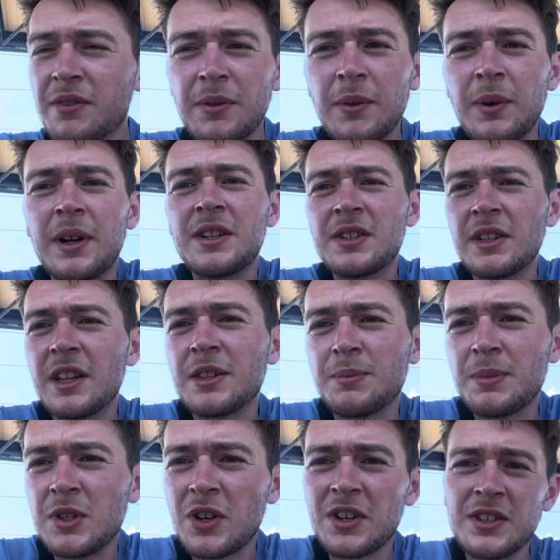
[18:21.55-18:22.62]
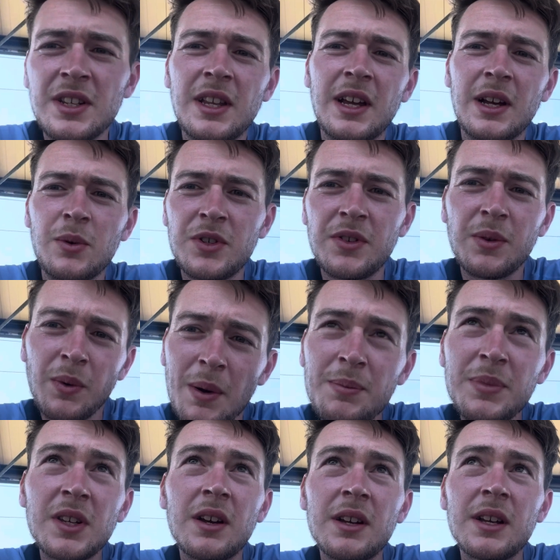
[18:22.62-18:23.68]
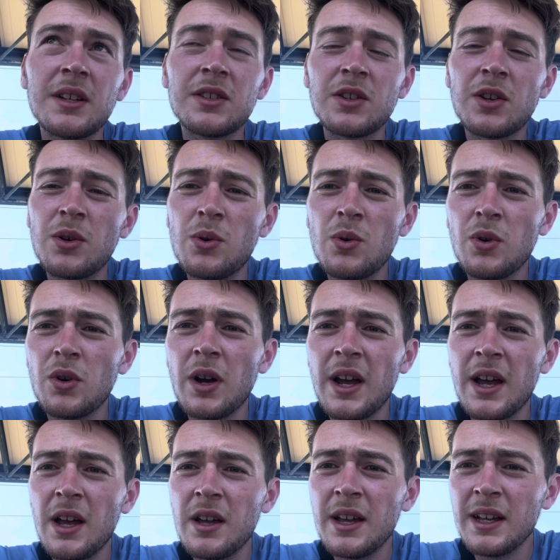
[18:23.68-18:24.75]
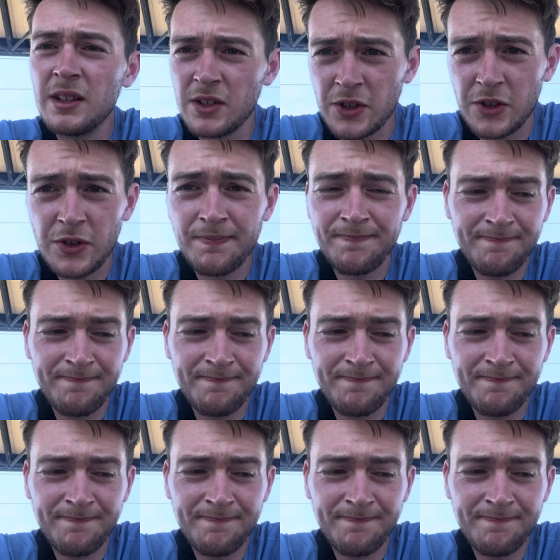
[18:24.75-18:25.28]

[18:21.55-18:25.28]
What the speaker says: which lets me change the language of the website to English.